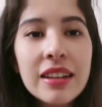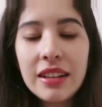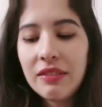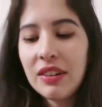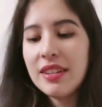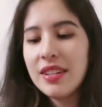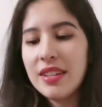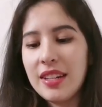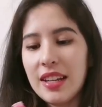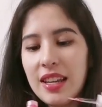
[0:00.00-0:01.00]
like very
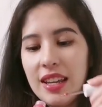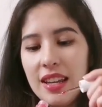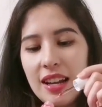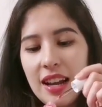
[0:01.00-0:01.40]
sticky.